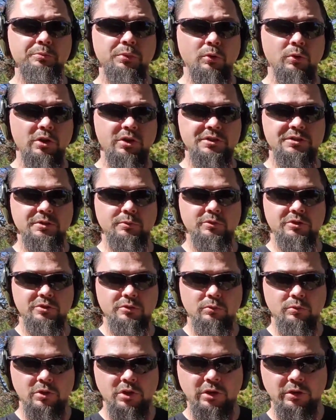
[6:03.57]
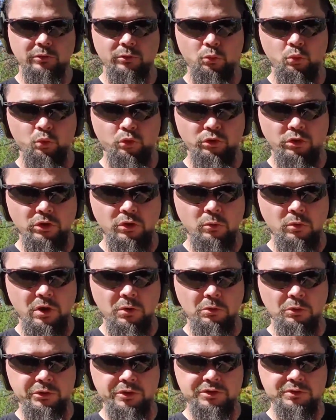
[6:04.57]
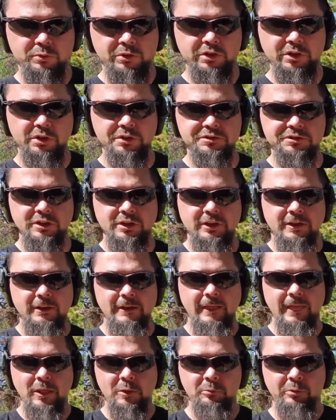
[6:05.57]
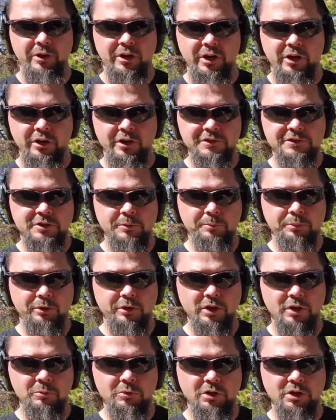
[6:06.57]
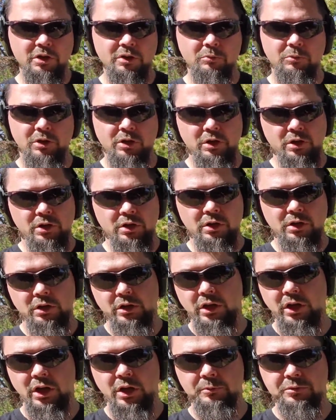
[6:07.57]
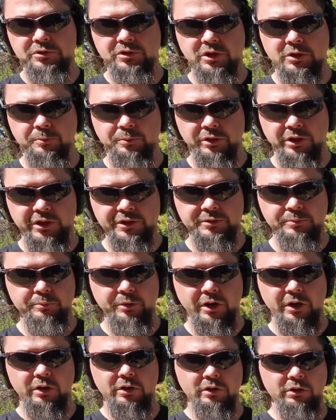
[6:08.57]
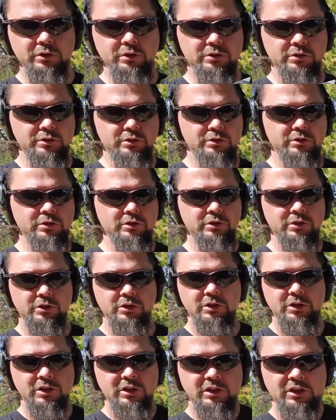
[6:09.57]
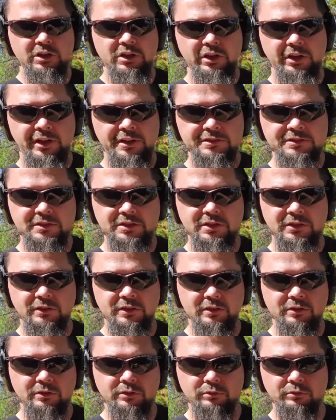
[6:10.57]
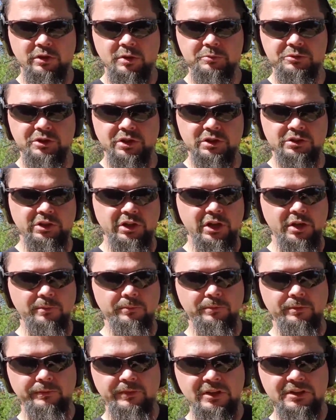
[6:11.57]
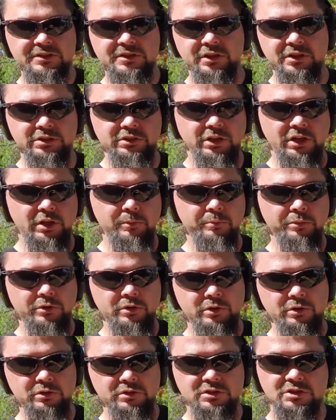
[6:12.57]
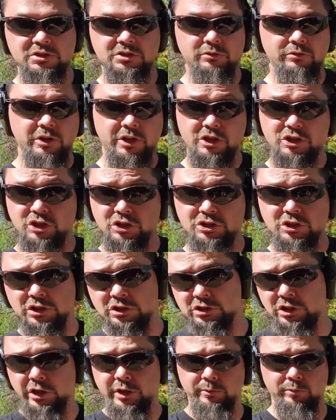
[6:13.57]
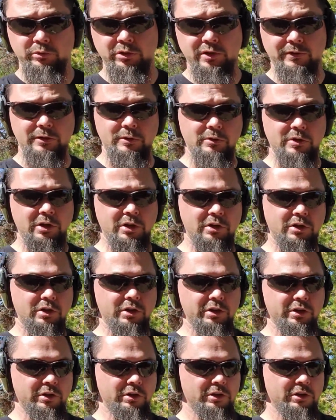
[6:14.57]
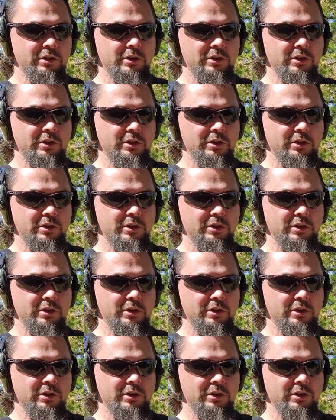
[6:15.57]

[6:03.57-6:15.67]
ports, which will work really well with these windows. But here is the premium AIM Surplus barrel. It has the ribs on the top, or vents on the top, or serrations on the top, whatever you want to call it,